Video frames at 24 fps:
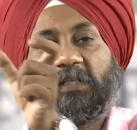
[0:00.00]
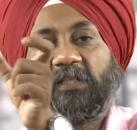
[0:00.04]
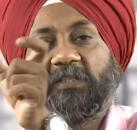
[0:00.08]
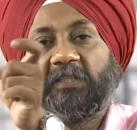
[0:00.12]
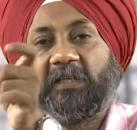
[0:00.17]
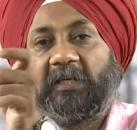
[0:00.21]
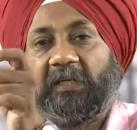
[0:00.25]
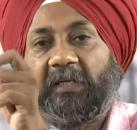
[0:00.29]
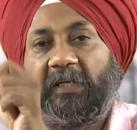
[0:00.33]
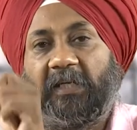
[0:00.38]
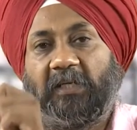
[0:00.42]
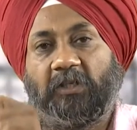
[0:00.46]
is a
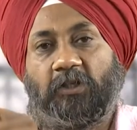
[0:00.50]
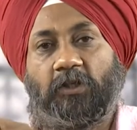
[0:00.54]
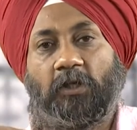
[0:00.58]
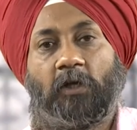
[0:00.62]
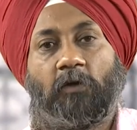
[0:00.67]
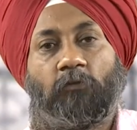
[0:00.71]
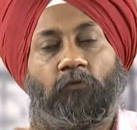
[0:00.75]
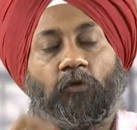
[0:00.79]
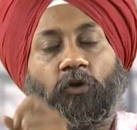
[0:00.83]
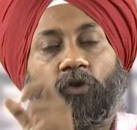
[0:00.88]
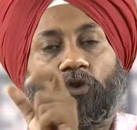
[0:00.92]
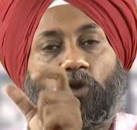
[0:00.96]
range,
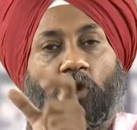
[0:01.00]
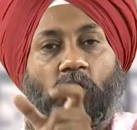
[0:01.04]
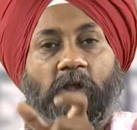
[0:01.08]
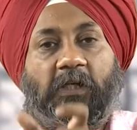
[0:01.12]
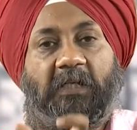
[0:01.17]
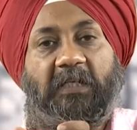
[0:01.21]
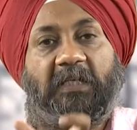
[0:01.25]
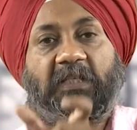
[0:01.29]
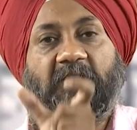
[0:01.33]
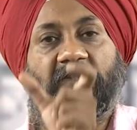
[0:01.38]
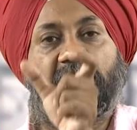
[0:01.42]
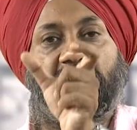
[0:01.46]
for
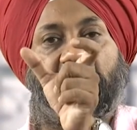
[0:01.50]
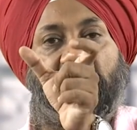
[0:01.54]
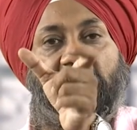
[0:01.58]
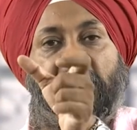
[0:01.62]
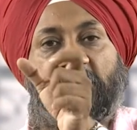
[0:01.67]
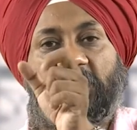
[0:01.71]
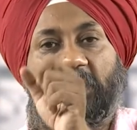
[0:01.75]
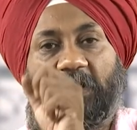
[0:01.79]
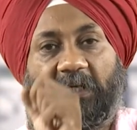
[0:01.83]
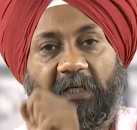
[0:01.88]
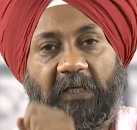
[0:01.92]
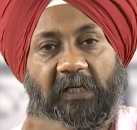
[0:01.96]
tolerance there
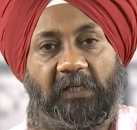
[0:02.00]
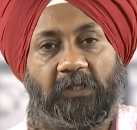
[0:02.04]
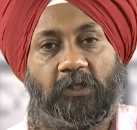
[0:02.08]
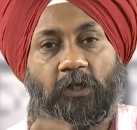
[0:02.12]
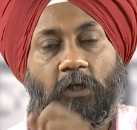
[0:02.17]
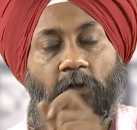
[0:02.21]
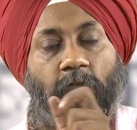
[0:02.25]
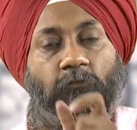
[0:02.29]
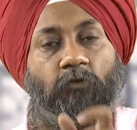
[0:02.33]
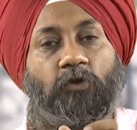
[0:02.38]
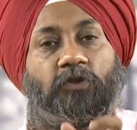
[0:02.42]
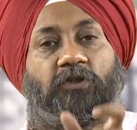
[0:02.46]
is a range,
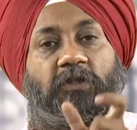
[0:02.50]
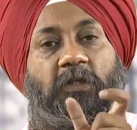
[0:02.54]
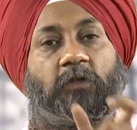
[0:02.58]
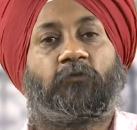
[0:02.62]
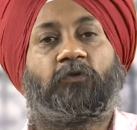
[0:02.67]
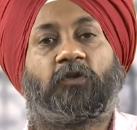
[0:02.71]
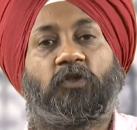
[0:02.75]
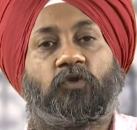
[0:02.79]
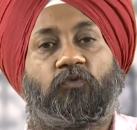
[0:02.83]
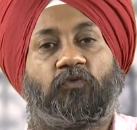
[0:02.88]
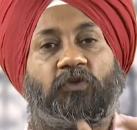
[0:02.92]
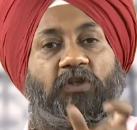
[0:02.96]
for
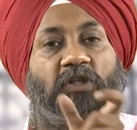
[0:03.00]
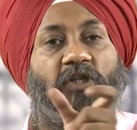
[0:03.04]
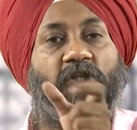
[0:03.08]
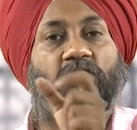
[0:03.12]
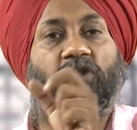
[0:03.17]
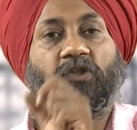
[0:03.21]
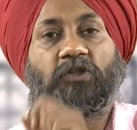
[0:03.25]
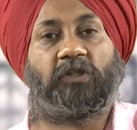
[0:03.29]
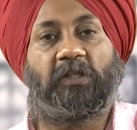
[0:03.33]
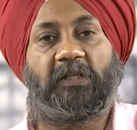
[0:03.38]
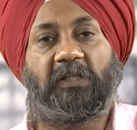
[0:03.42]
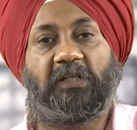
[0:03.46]
surface
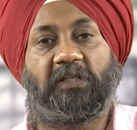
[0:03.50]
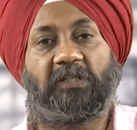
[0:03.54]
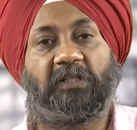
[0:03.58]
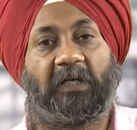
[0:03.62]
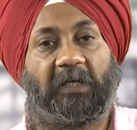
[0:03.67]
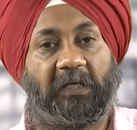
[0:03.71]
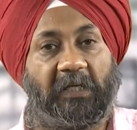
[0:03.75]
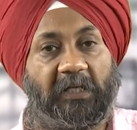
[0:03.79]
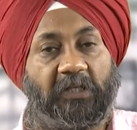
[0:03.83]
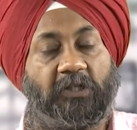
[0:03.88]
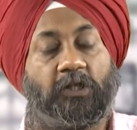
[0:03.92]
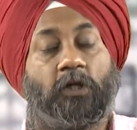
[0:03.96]
finish there is a
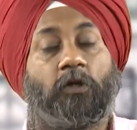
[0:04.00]
range